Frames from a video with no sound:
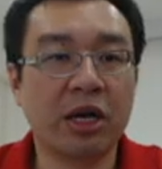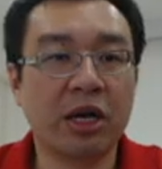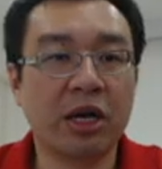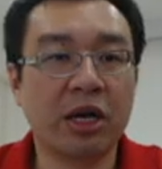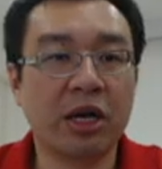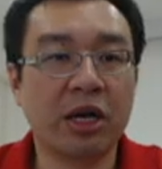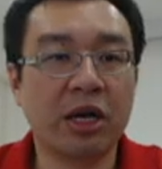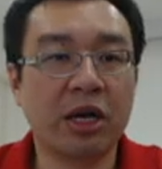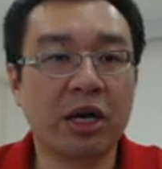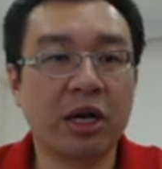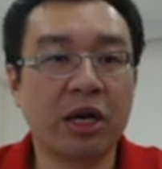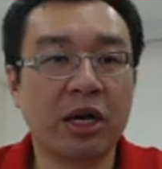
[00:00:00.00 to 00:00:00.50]

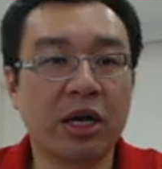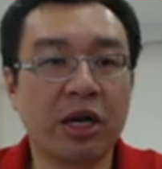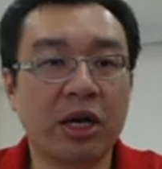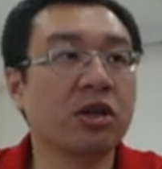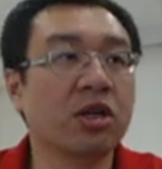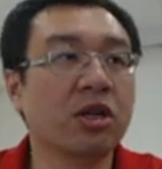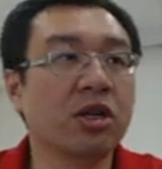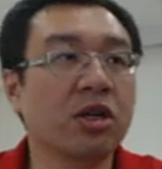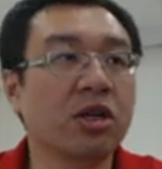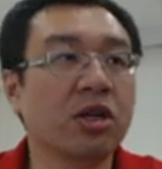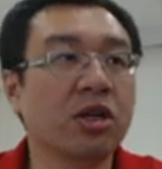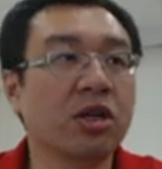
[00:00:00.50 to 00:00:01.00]
and the
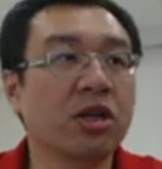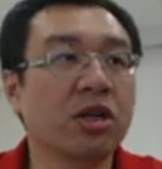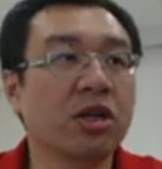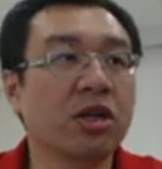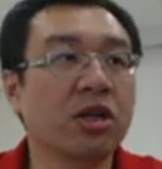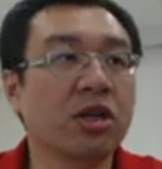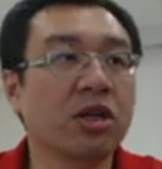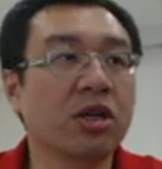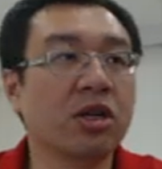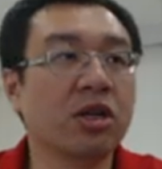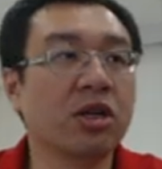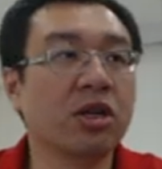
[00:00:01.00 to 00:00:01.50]
only way to
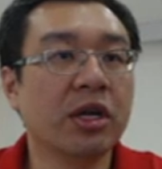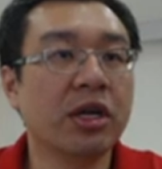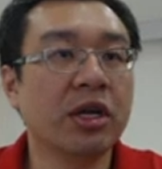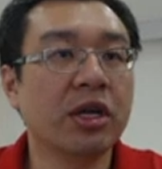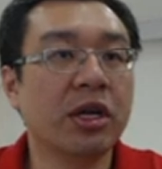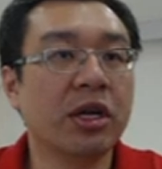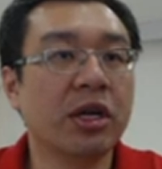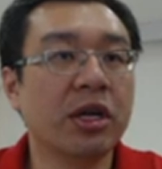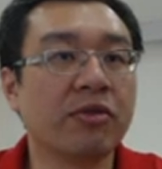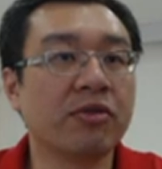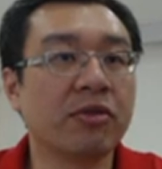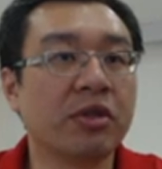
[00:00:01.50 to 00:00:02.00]
play
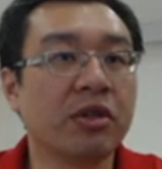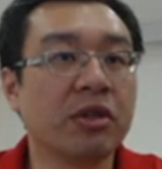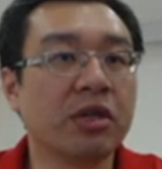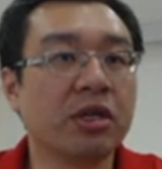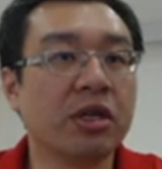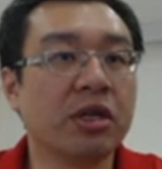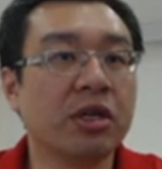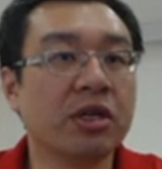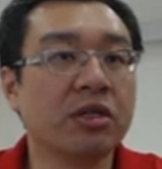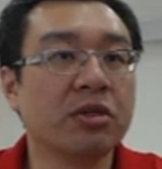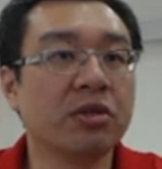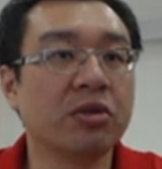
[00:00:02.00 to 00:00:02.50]
after
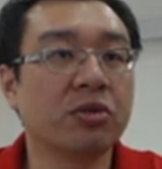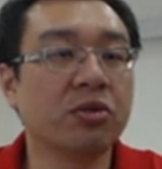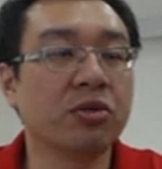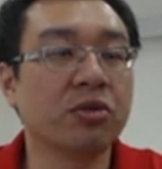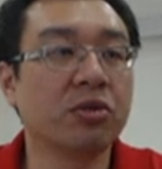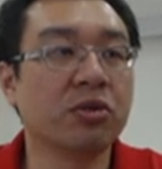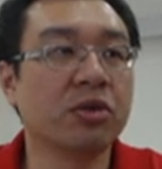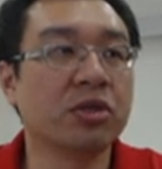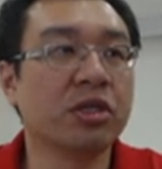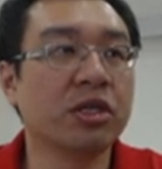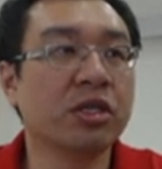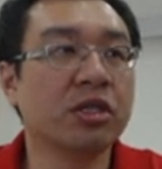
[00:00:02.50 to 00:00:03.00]
this will
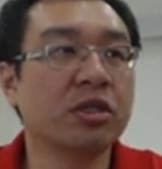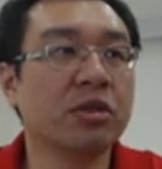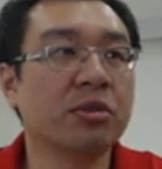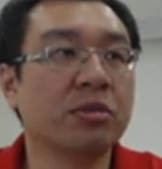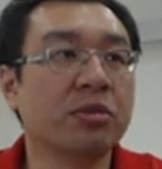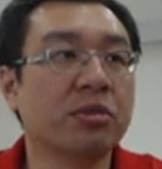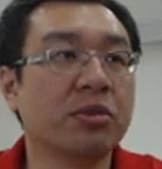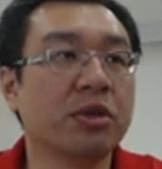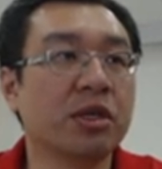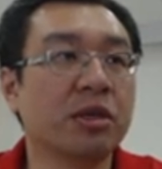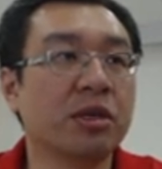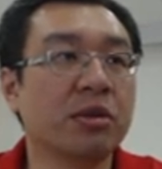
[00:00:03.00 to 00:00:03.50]
just
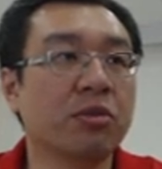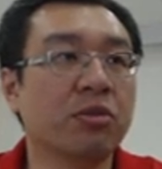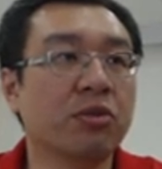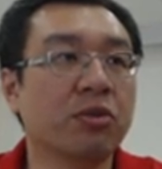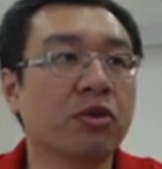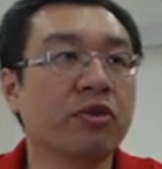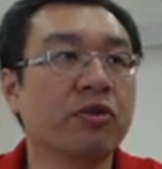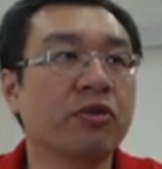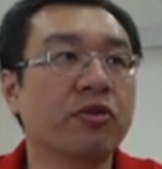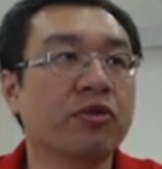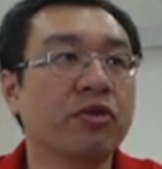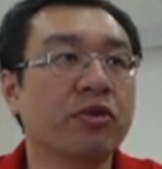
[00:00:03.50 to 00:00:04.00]
be
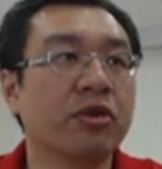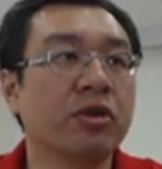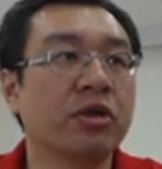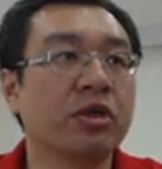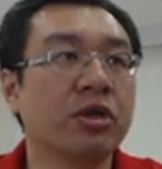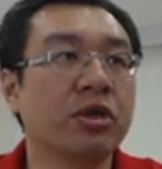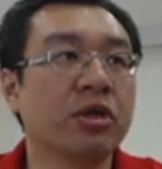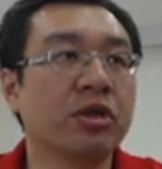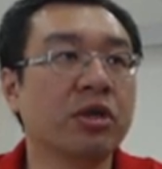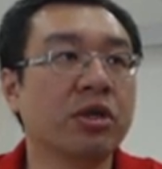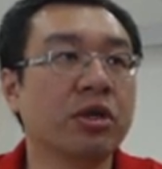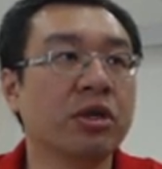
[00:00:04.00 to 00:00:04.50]
move
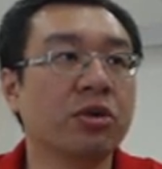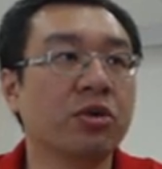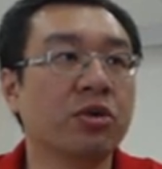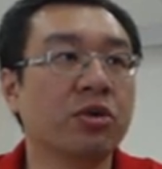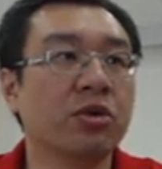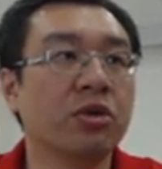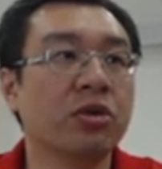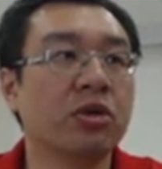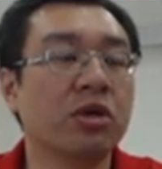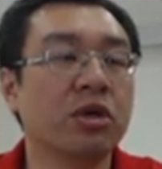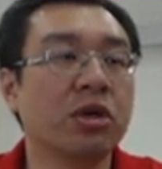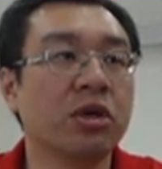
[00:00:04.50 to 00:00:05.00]
the
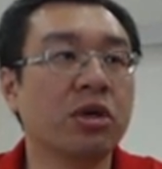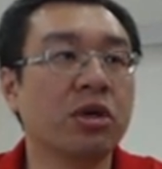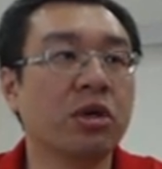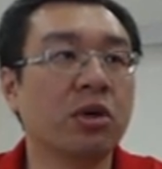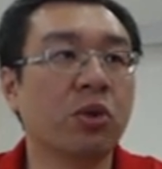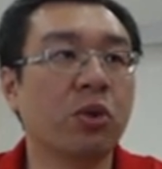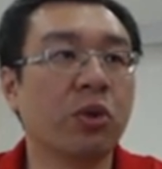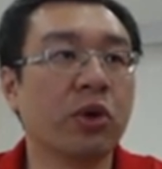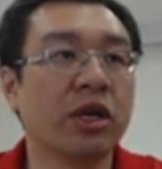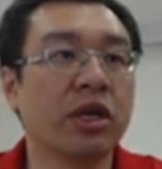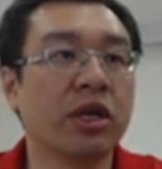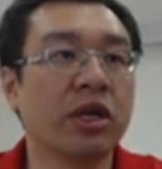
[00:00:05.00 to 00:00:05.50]
rook
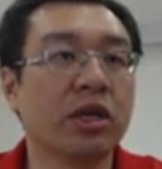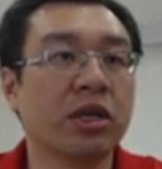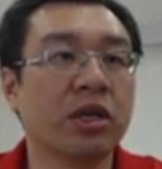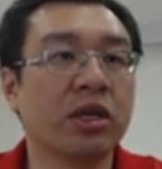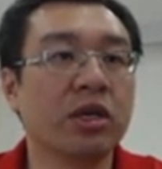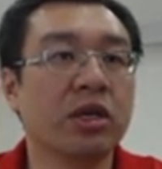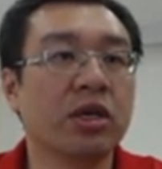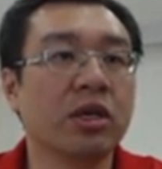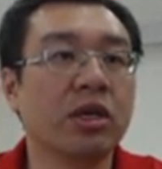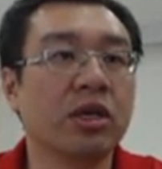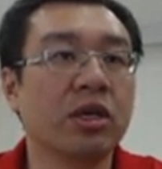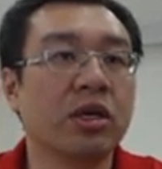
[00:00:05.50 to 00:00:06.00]
away
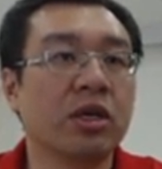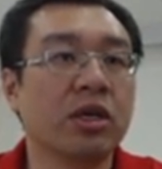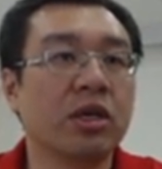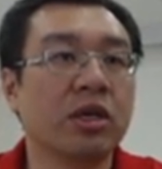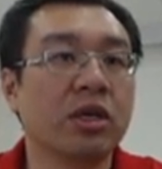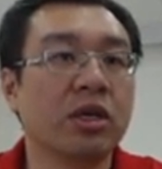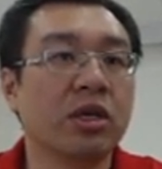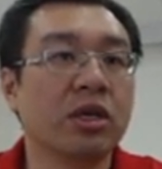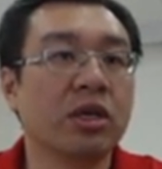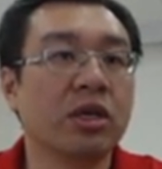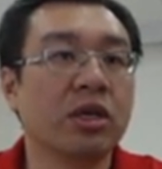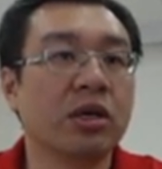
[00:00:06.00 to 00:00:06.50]

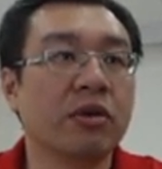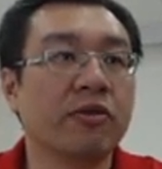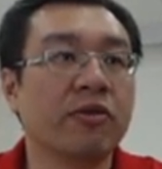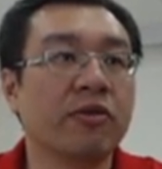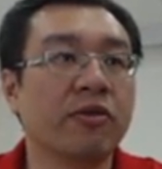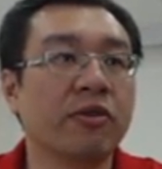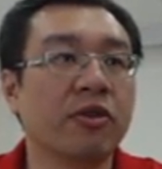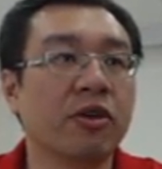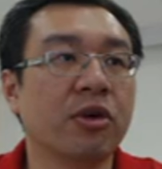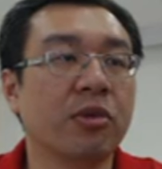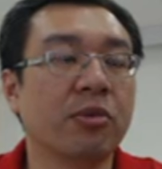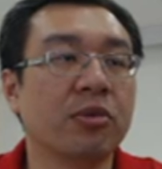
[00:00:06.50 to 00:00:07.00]

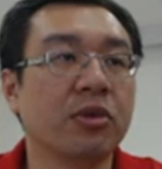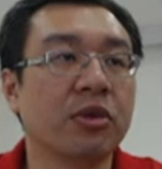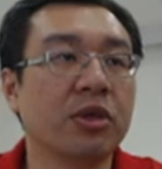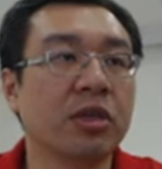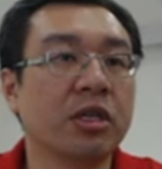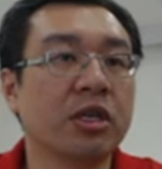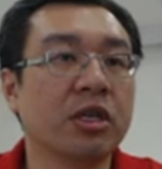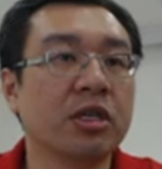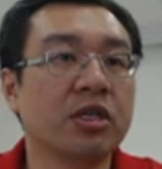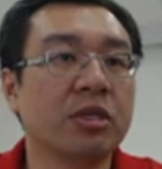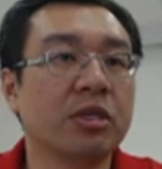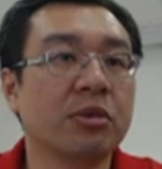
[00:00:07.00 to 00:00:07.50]
from
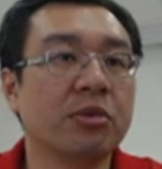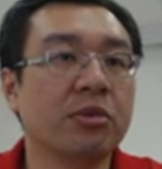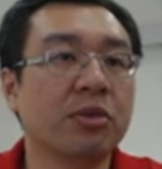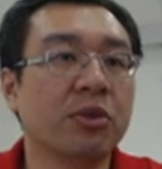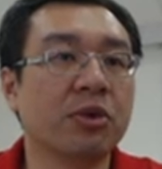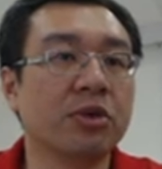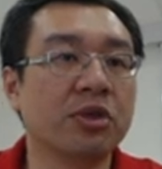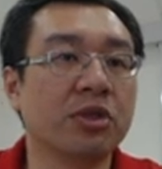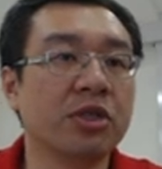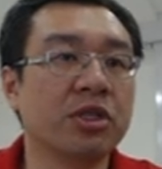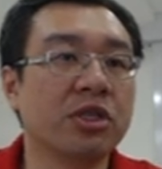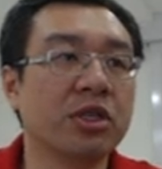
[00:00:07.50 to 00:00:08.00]
this
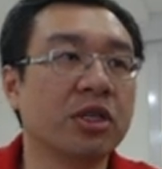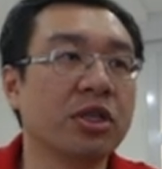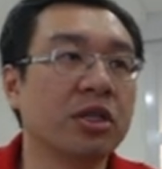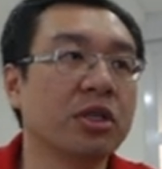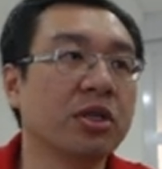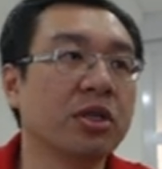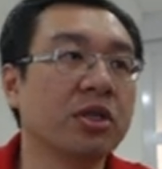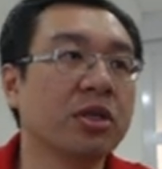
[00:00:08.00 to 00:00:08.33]
position.